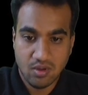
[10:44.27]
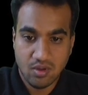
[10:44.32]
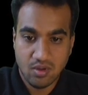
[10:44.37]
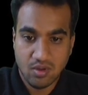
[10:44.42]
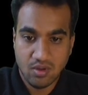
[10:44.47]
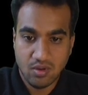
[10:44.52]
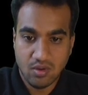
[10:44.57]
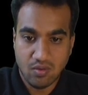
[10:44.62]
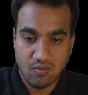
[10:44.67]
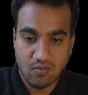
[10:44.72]

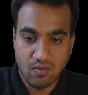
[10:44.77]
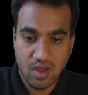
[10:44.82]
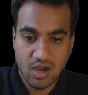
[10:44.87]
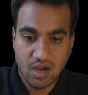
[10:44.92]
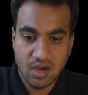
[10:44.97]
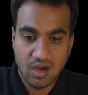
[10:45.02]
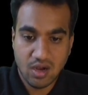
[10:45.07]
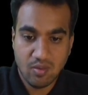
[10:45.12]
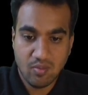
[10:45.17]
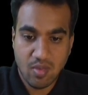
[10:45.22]

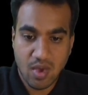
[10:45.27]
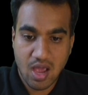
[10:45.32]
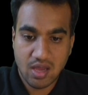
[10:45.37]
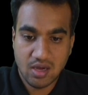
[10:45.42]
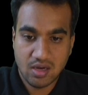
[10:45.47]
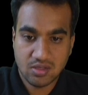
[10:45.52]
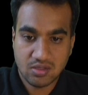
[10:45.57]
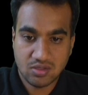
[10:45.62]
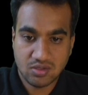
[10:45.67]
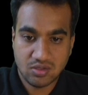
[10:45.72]
1
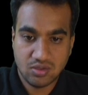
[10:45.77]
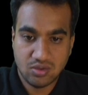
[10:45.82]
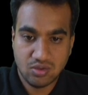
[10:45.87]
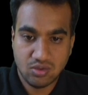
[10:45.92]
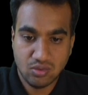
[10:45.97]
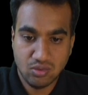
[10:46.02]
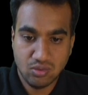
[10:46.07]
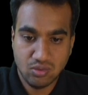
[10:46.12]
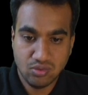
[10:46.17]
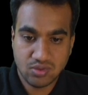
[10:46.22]
minus
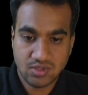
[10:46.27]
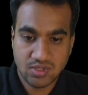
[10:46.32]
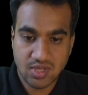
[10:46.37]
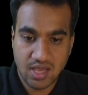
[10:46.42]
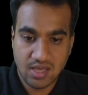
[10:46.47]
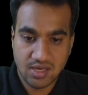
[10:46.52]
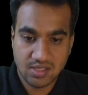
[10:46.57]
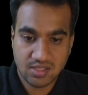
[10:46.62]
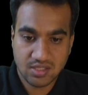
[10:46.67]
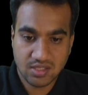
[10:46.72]
2
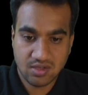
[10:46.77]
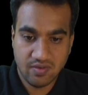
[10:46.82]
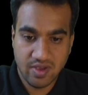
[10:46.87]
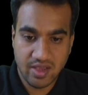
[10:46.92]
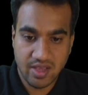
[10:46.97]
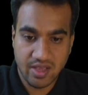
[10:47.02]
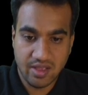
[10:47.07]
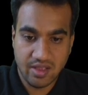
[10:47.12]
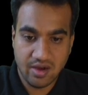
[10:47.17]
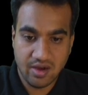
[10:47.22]
sin
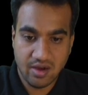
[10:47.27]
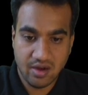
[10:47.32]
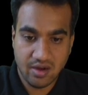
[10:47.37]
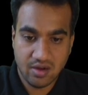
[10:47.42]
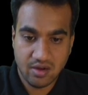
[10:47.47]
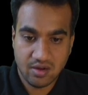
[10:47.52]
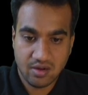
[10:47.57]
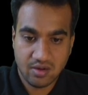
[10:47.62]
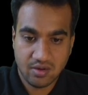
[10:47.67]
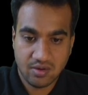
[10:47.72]
square
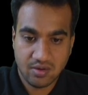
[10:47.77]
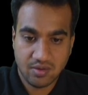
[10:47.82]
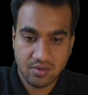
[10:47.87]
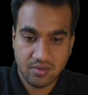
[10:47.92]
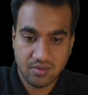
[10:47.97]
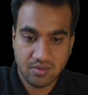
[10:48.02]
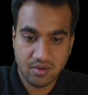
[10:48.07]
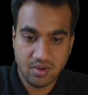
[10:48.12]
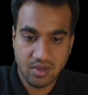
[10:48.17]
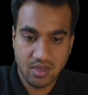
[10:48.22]

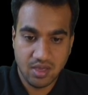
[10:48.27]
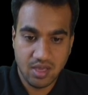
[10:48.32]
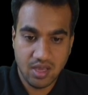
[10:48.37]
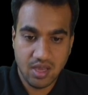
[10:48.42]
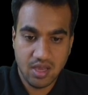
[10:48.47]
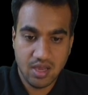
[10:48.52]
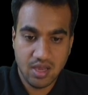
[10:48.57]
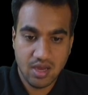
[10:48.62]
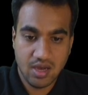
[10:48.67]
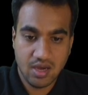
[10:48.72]

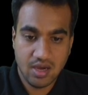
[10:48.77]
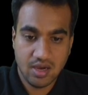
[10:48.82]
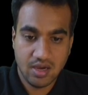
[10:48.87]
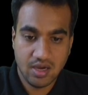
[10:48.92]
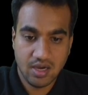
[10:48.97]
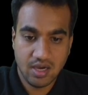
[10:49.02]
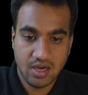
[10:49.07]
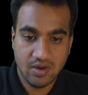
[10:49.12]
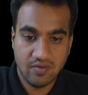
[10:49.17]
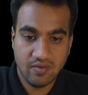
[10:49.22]
a
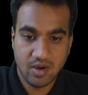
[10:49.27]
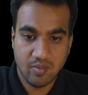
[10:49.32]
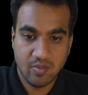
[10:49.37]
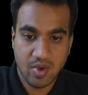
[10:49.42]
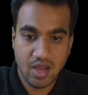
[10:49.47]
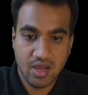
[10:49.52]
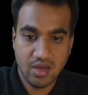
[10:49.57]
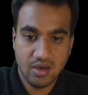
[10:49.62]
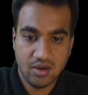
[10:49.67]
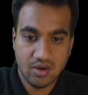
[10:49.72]
divided by
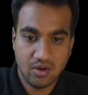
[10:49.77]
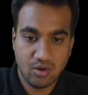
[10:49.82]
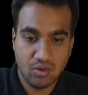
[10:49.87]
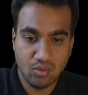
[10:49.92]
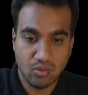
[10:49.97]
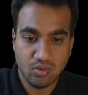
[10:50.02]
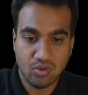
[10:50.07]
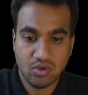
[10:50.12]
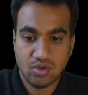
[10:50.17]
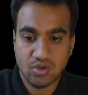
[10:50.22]
2.
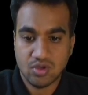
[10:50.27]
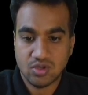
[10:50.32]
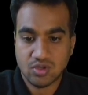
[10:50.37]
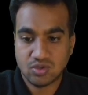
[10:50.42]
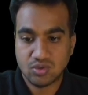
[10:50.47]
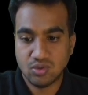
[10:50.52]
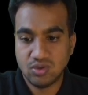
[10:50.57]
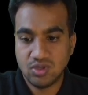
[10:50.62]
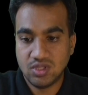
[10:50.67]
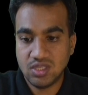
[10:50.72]

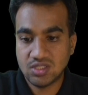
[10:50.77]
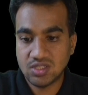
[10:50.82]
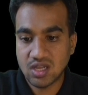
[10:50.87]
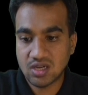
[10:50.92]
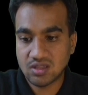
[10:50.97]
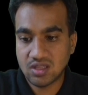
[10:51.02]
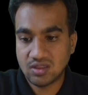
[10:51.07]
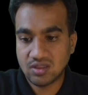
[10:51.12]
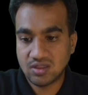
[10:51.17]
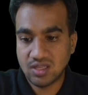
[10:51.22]
So these are
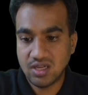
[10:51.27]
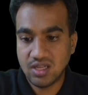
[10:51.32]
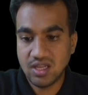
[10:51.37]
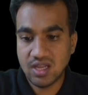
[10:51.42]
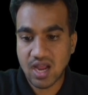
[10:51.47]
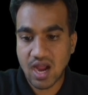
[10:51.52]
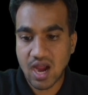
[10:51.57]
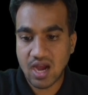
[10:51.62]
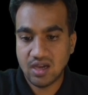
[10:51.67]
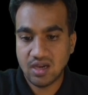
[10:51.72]
the three
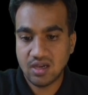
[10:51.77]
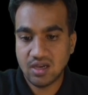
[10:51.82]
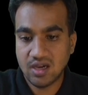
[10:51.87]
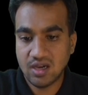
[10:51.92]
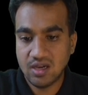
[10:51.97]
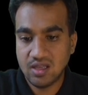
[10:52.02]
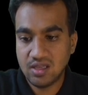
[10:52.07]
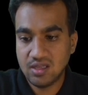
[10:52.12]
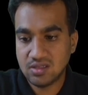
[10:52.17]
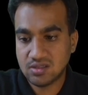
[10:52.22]

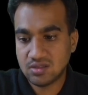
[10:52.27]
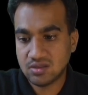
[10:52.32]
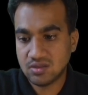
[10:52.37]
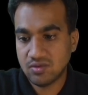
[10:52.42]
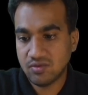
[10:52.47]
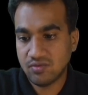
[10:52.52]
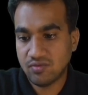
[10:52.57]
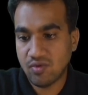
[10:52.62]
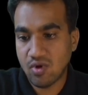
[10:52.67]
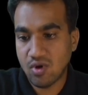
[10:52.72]
identities
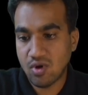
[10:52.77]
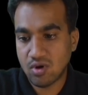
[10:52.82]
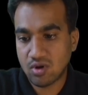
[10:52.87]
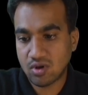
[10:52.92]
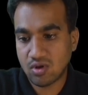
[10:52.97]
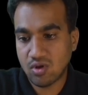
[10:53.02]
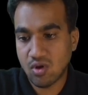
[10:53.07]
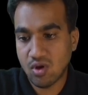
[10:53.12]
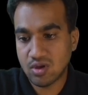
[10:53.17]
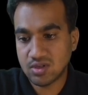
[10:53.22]
for
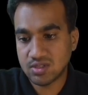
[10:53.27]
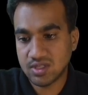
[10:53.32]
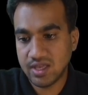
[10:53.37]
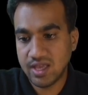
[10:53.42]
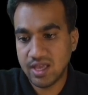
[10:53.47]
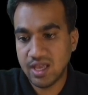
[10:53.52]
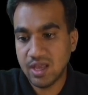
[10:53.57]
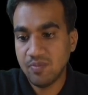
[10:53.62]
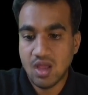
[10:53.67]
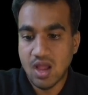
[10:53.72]
cos
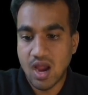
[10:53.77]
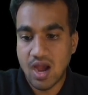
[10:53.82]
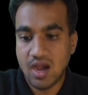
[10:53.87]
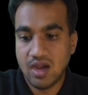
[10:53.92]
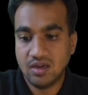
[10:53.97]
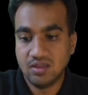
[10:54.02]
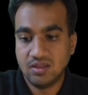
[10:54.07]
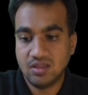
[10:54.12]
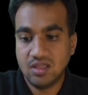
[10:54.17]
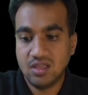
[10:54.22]
a,
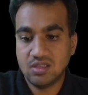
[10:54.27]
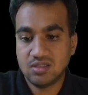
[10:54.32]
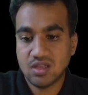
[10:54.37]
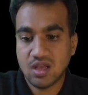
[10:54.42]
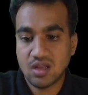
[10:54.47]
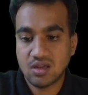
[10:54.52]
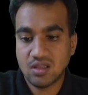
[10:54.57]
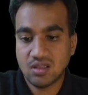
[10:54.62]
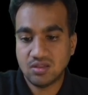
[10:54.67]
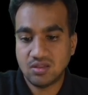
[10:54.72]
and these
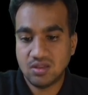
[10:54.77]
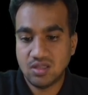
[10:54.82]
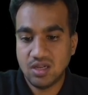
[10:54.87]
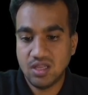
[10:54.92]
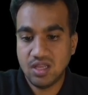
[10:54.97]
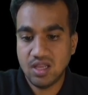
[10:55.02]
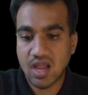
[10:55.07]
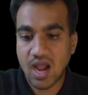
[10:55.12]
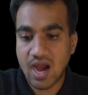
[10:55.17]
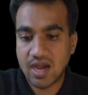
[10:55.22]
are the
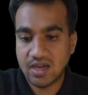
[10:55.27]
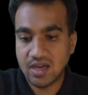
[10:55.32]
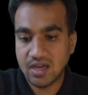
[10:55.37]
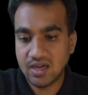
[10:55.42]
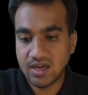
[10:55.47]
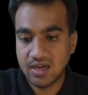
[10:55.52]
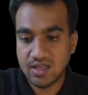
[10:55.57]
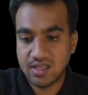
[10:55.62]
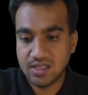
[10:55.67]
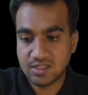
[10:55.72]
three
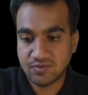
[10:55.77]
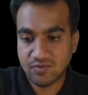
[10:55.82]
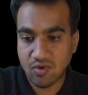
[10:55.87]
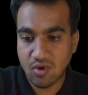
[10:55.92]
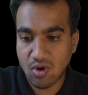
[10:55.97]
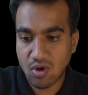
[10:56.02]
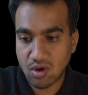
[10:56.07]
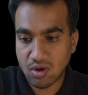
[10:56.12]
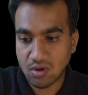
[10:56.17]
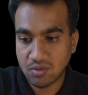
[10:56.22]
identities
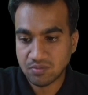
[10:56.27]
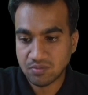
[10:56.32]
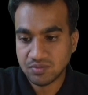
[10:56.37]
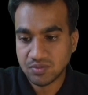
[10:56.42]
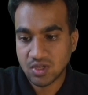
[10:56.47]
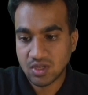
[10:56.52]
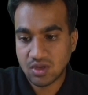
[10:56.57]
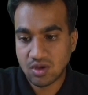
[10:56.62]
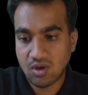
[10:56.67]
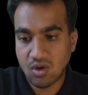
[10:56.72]
for
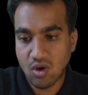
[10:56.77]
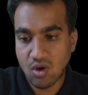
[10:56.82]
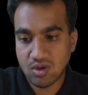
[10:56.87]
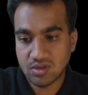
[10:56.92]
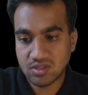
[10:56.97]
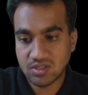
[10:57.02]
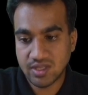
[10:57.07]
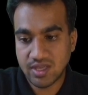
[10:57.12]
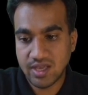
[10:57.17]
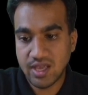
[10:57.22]

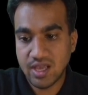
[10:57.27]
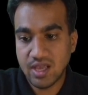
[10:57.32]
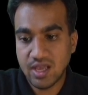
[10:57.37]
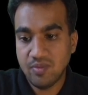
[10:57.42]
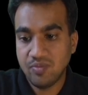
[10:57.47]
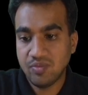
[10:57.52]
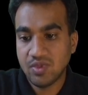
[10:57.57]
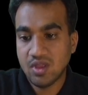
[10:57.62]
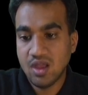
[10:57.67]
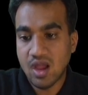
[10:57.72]
cos a,
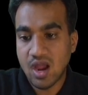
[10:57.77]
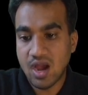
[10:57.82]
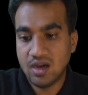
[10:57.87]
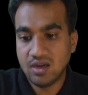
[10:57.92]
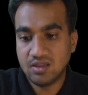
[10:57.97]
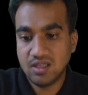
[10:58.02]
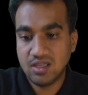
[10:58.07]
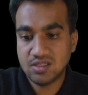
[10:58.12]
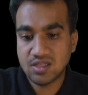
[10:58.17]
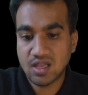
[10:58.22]
and
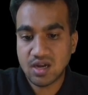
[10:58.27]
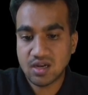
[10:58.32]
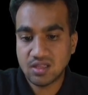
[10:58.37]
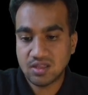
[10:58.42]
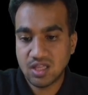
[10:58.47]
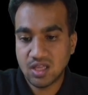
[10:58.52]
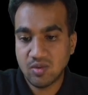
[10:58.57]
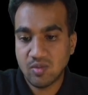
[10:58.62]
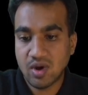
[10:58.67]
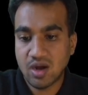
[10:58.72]
these are
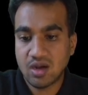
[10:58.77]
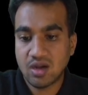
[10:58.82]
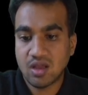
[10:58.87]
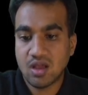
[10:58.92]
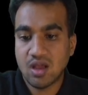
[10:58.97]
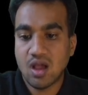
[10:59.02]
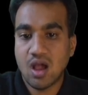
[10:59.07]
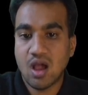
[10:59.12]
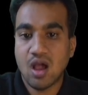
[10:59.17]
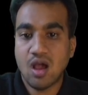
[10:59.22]
nothing but
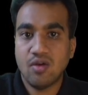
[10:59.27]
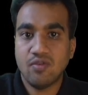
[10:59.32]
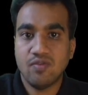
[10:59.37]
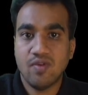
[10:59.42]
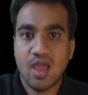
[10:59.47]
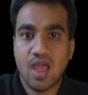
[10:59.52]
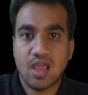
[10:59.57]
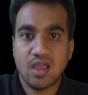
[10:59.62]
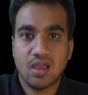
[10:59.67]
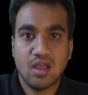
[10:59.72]

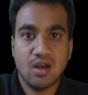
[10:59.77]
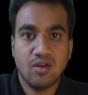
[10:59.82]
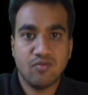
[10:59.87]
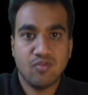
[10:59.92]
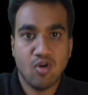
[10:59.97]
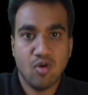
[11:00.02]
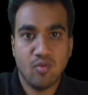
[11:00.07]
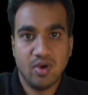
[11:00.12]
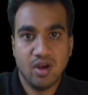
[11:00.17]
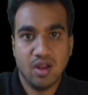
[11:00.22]
half angle
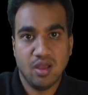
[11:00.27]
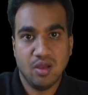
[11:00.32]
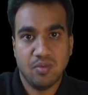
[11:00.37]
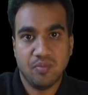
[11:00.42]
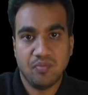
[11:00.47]
formula.